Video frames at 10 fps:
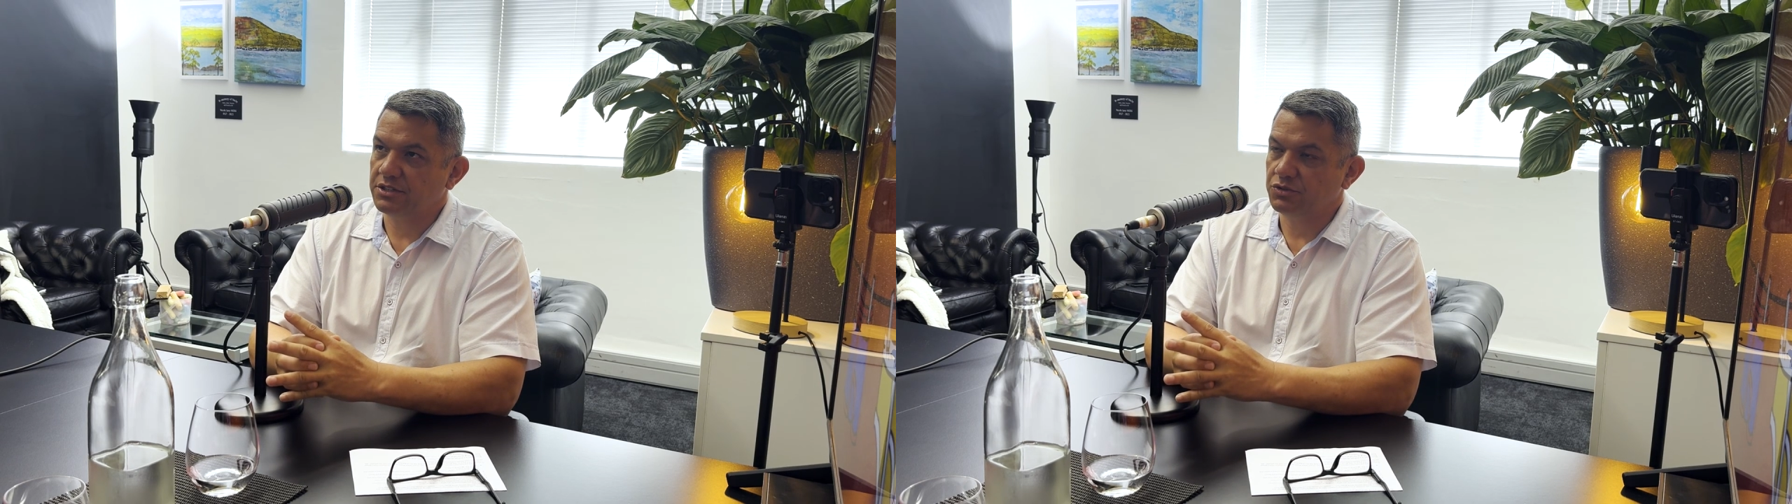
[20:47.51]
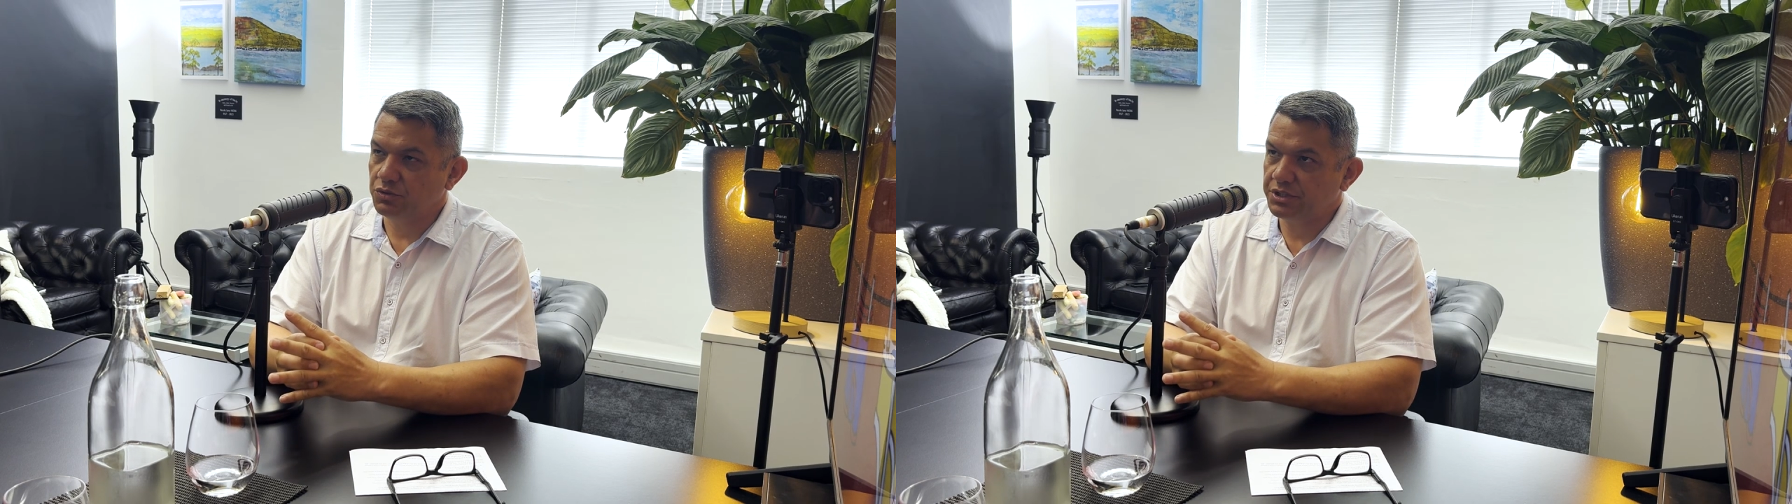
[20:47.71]

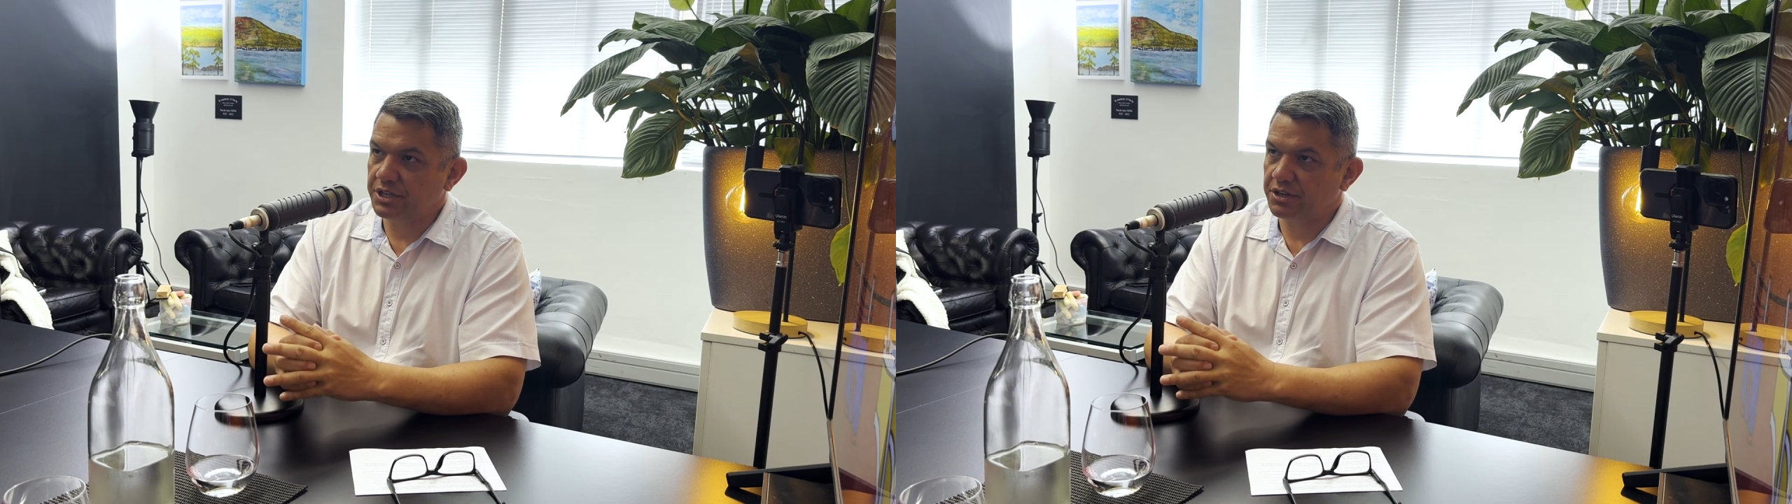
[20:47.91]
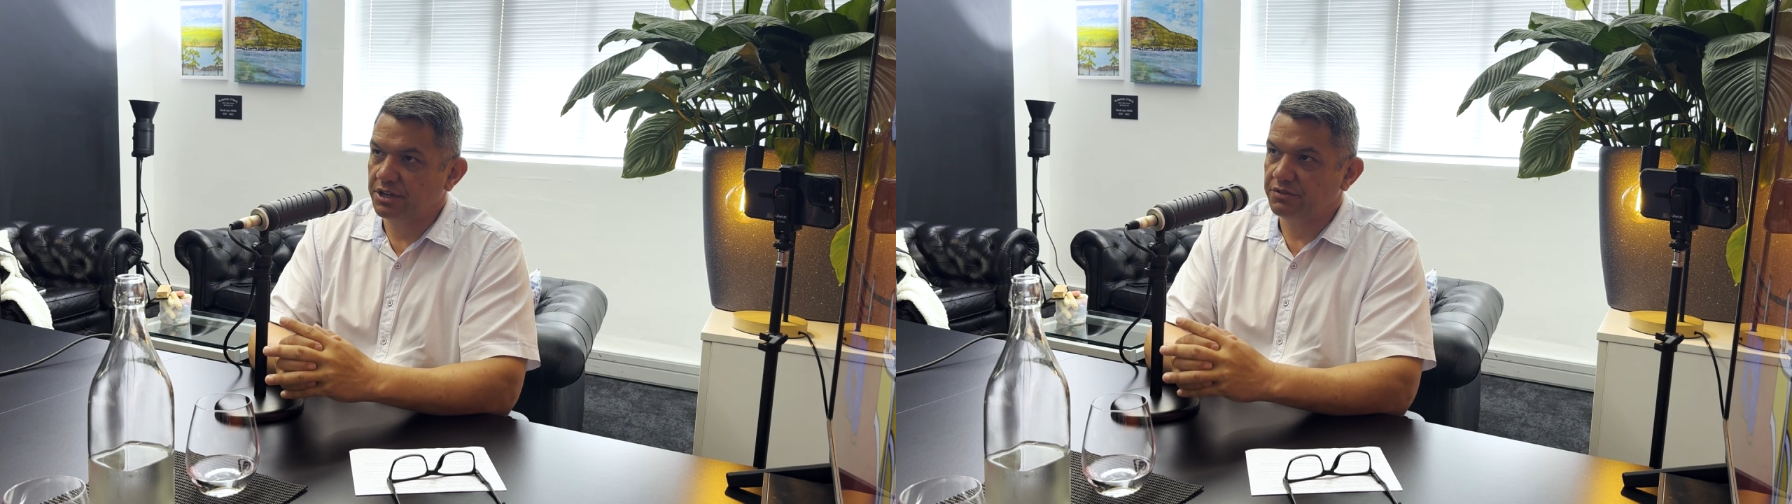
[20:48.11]
daunting
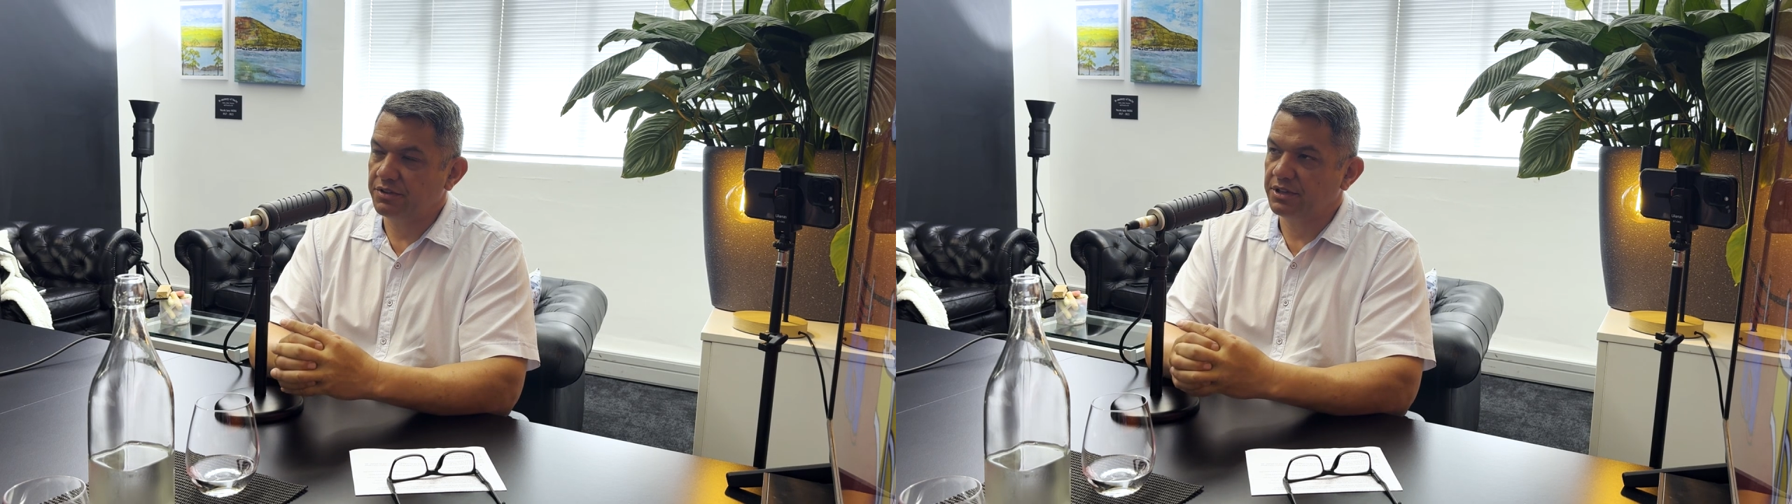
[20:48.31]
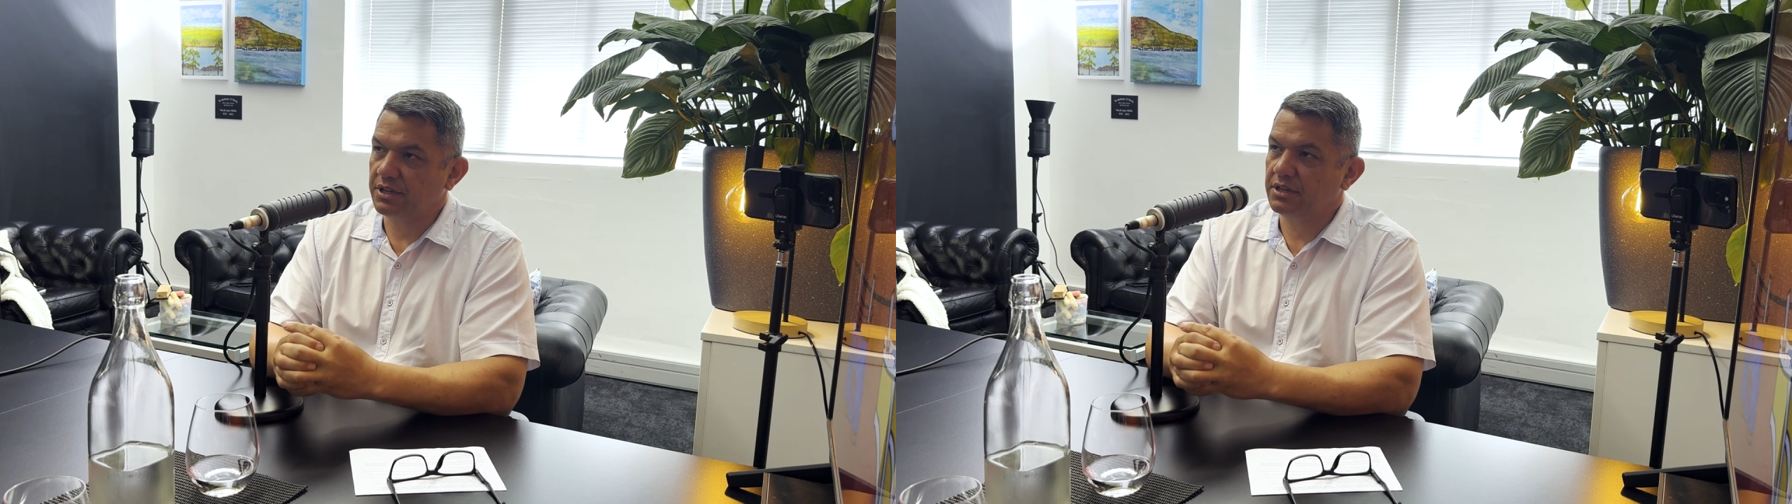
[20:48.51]
kind of a
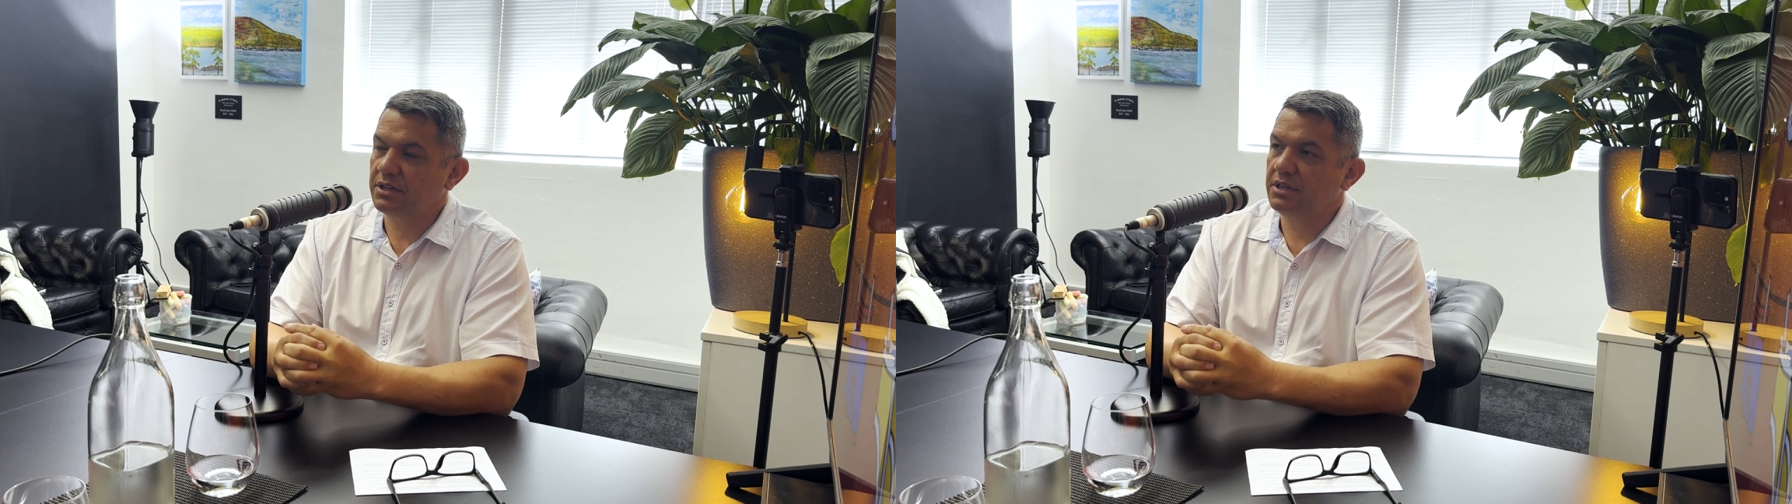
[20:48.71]
thing,